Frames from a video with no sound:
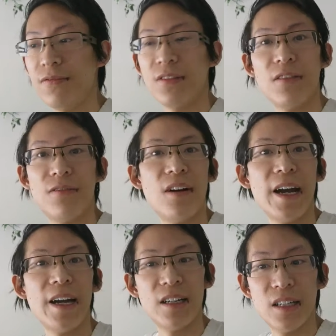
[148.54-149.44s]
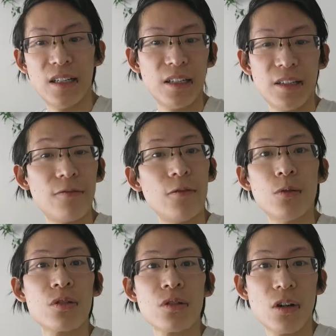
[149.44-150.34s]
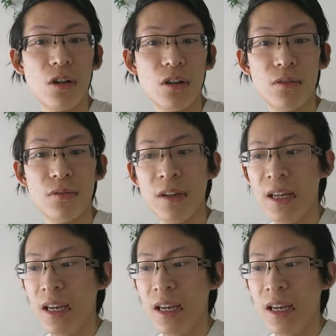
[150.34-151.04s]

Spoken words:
the fire in a fuel stove.